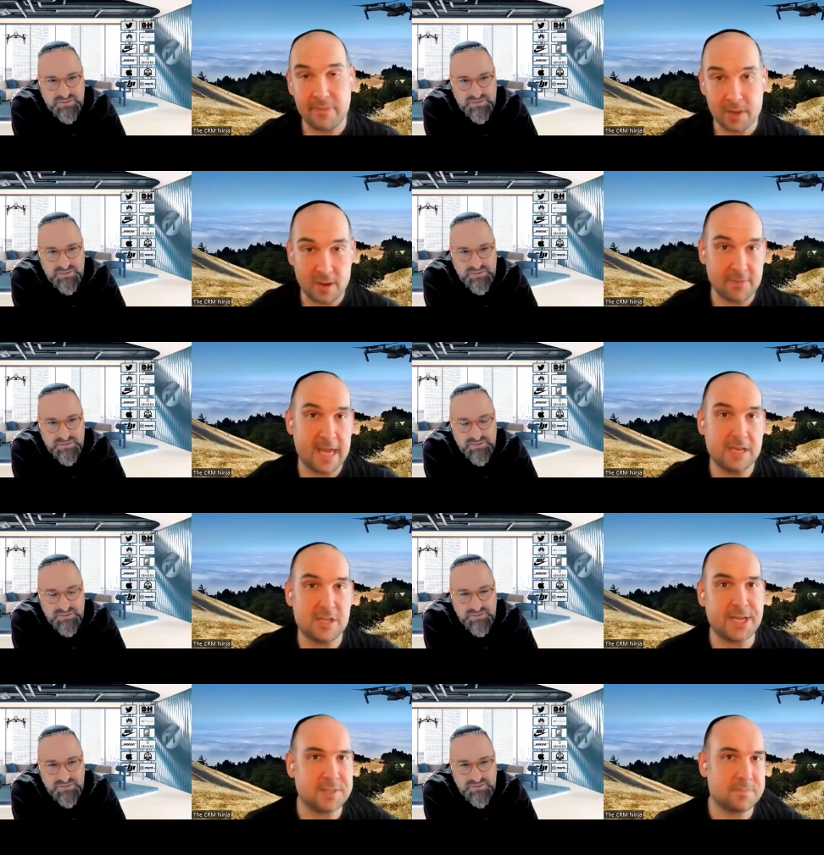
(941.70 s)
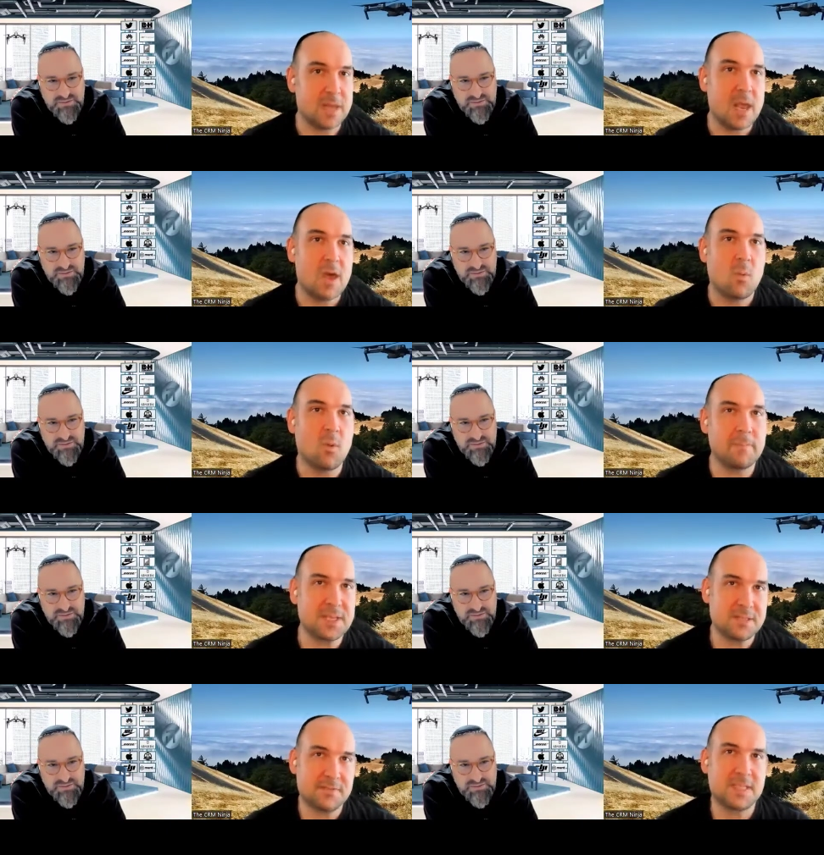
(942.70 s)
Speaker 1: and that you love gadgets.
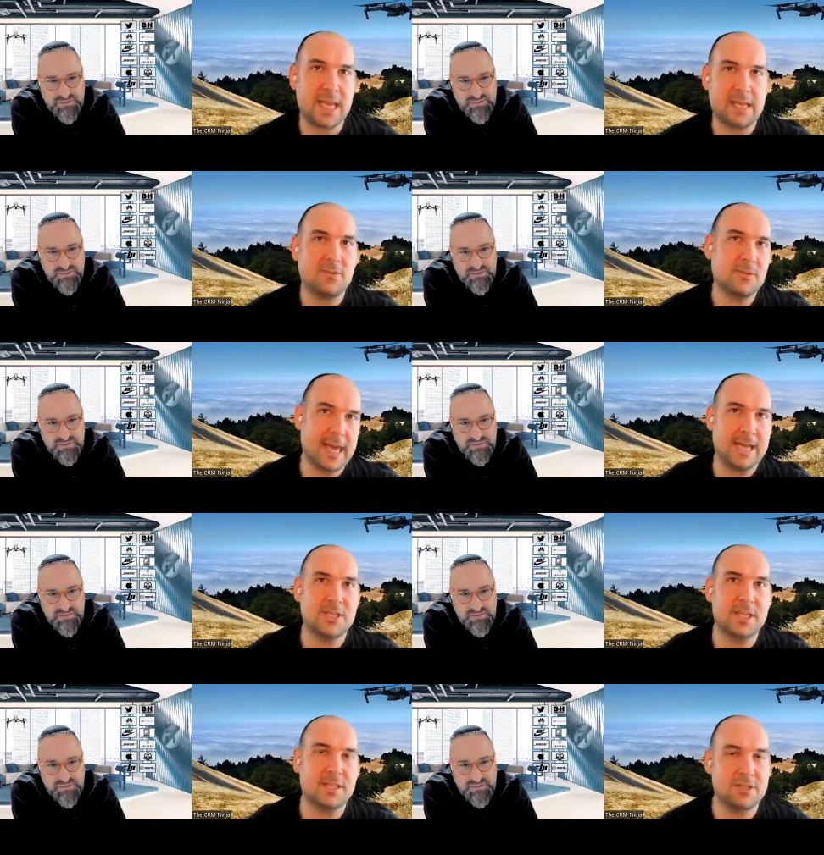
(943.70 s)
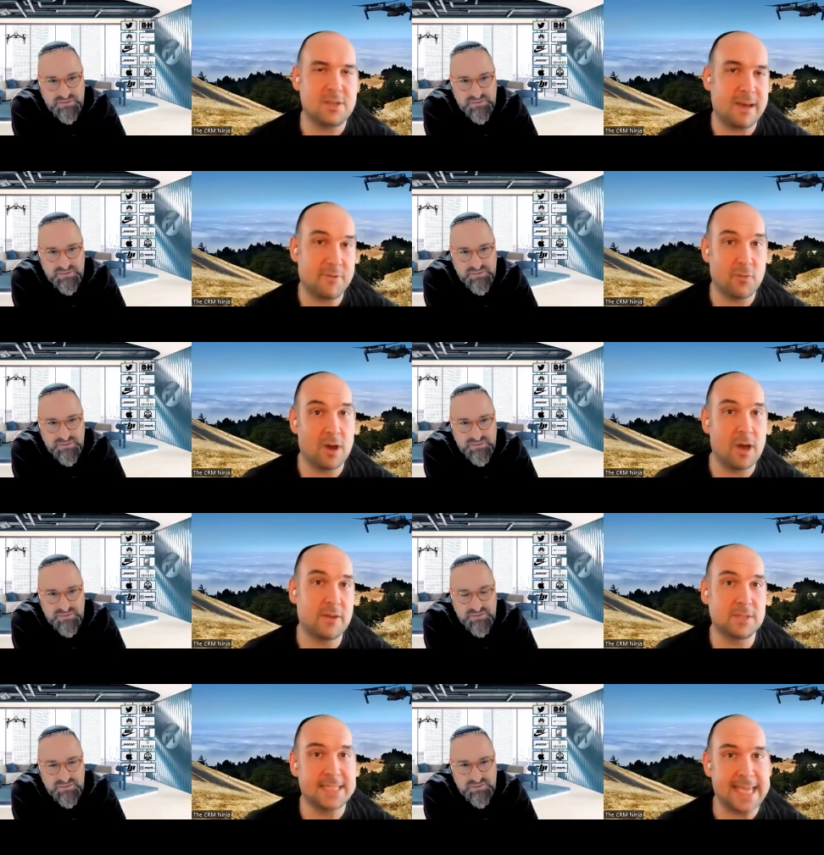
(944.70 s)
What piece of tech or gadget do you have your
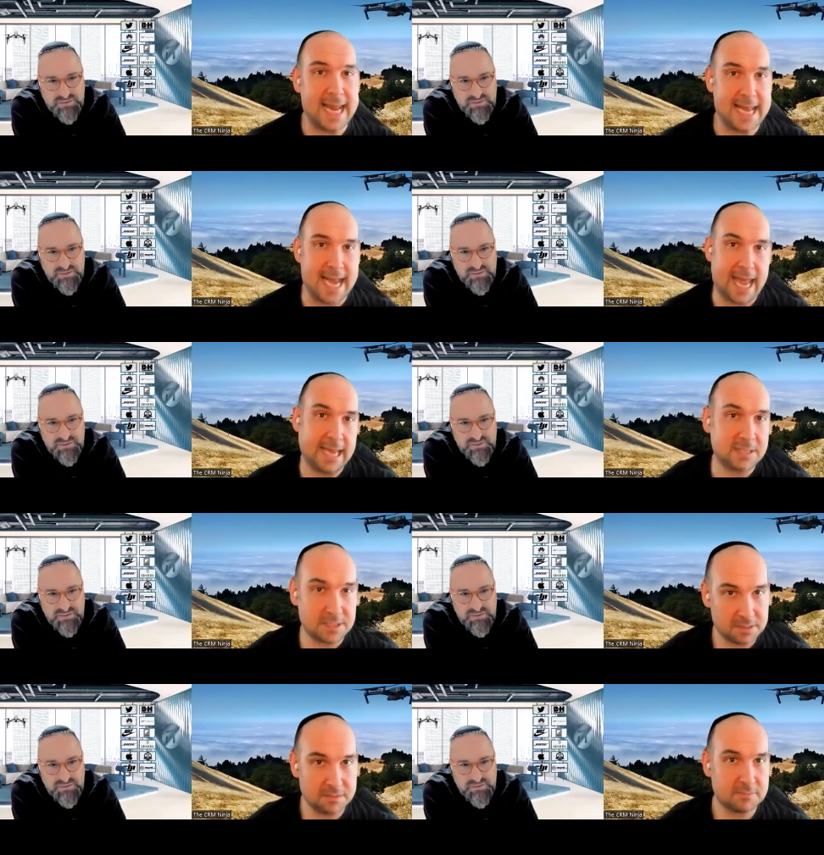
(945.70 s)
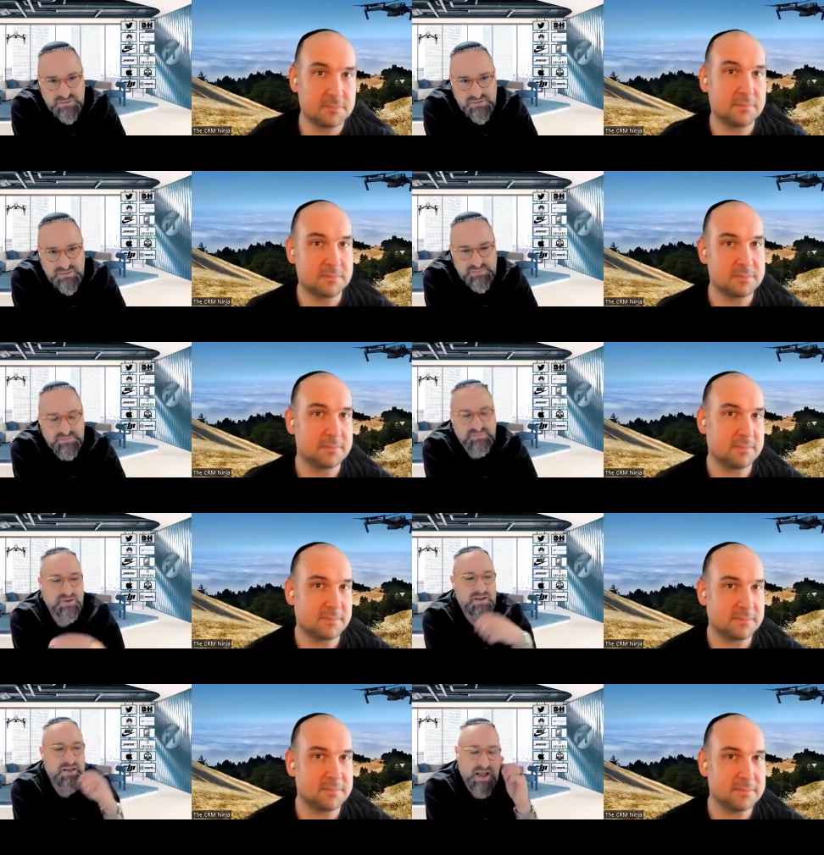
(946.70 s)
eye on to get next?
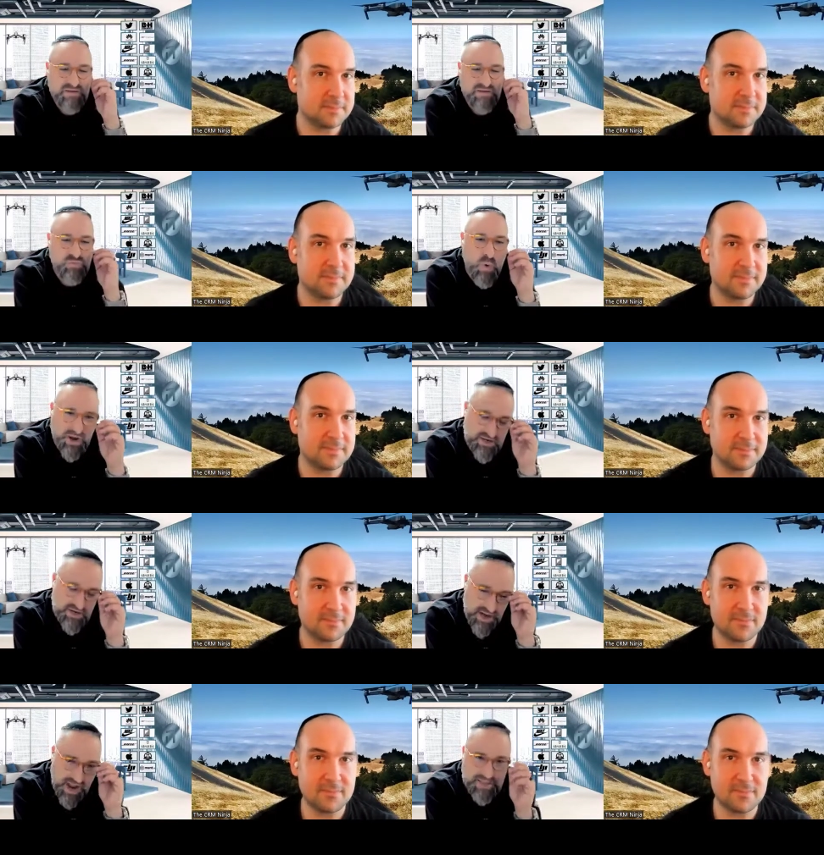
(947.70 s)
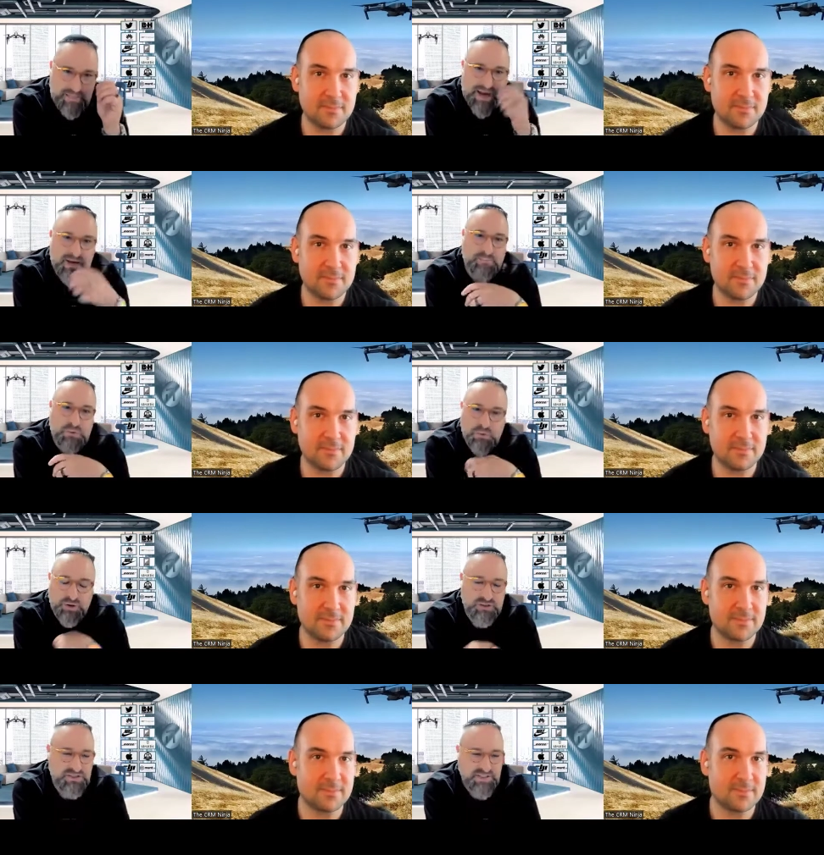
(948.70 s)
Speaker 2: I've wanted an iMac
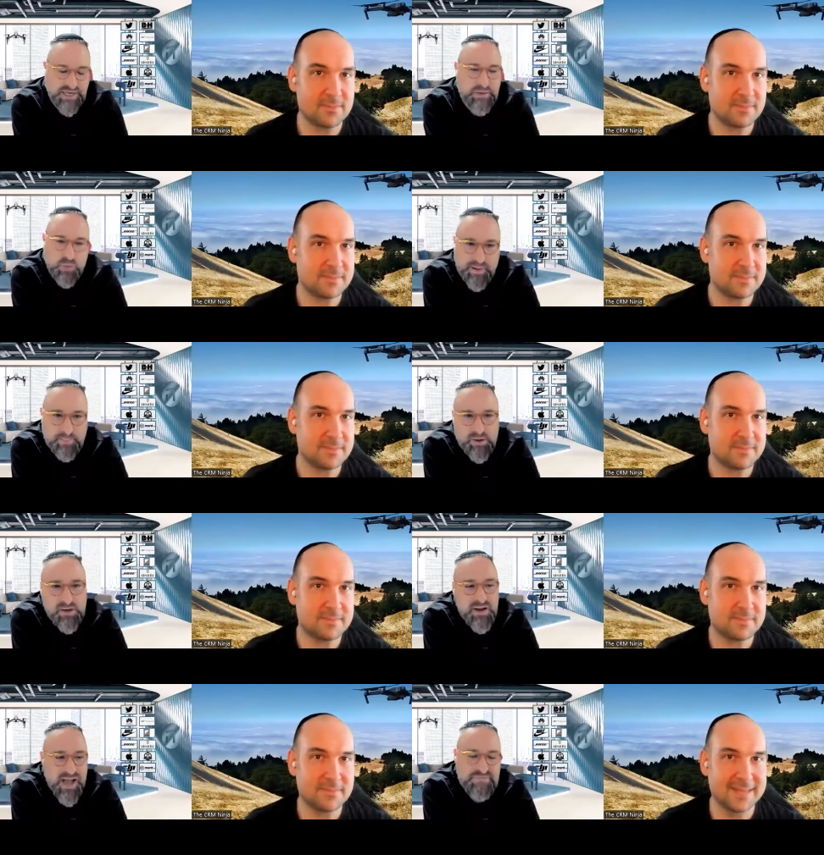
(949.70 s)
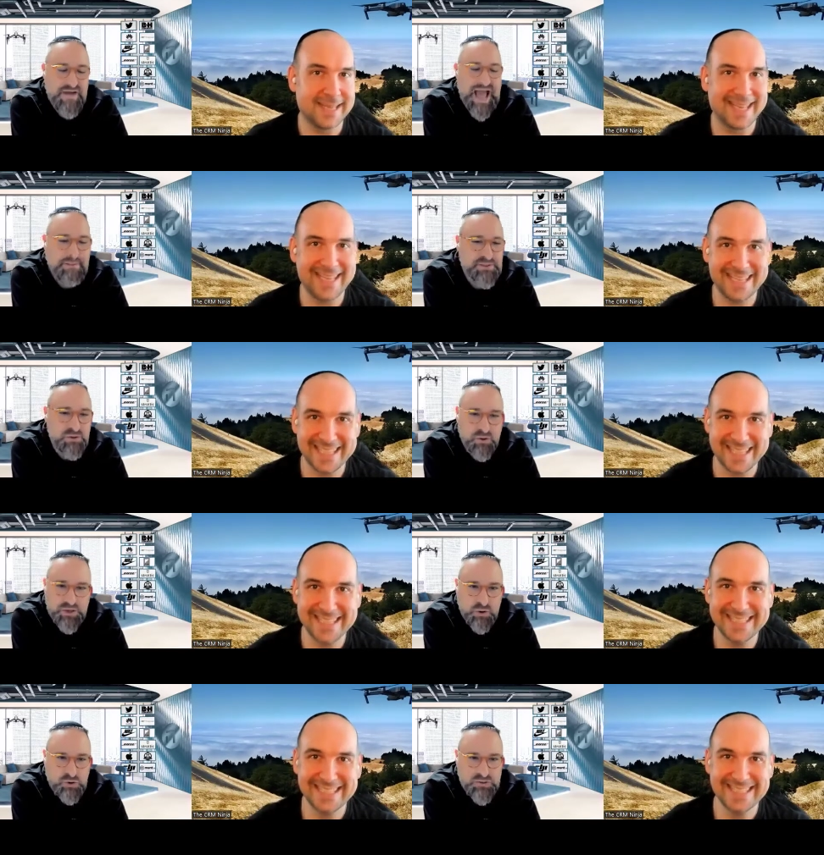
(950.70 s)
computer since I can remember. I have absolutely
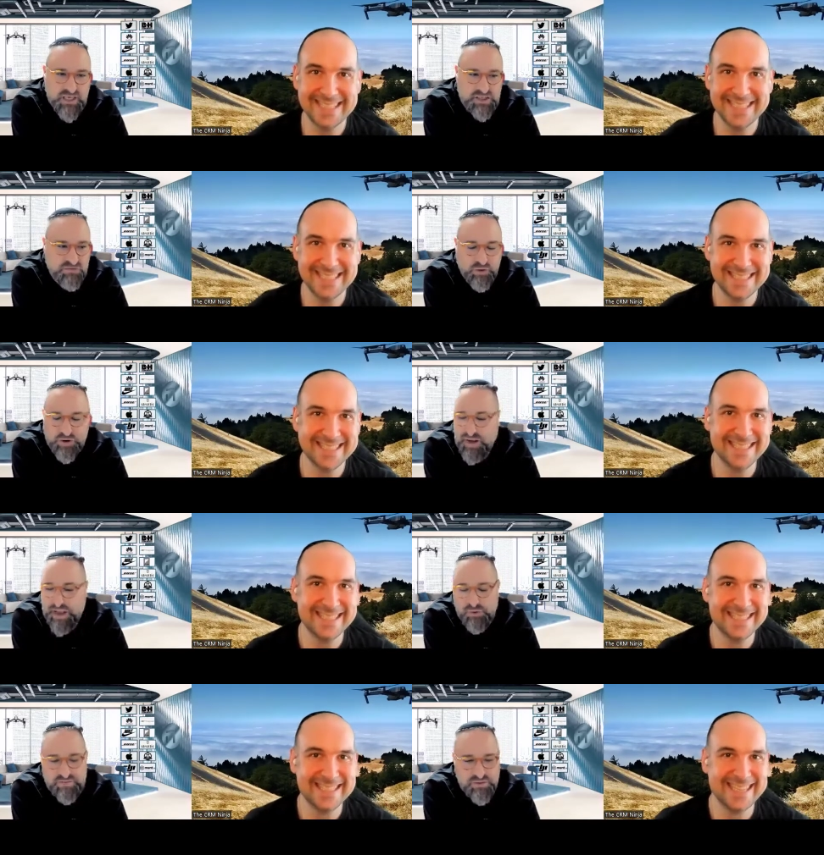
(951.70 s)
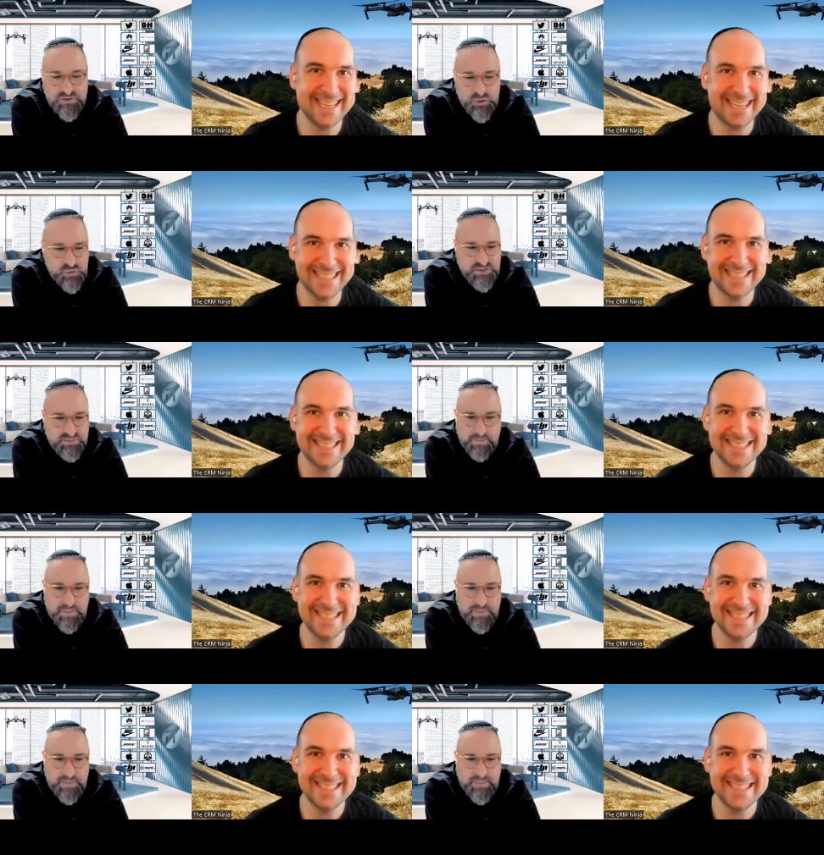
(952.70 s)
no use case for it. I don't even use it. I